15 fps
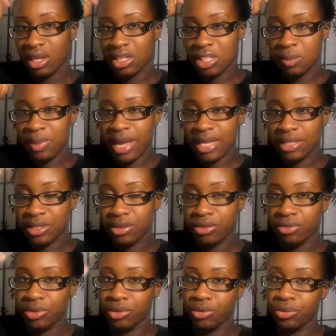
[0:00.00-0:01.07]
and I just pass it
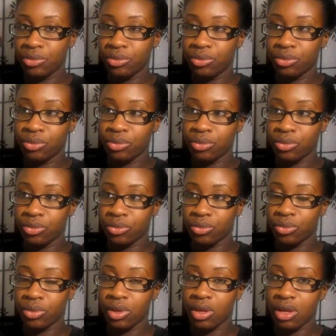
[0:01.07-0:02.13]
through,
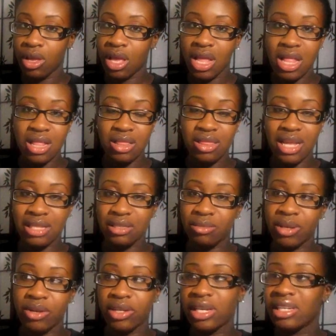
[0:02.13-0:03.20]
and that's
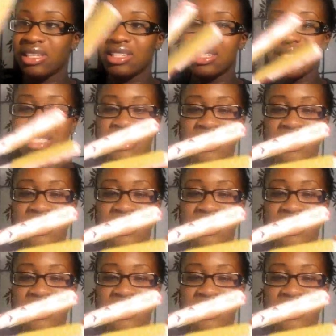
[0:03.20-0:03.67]
about it. It doesn't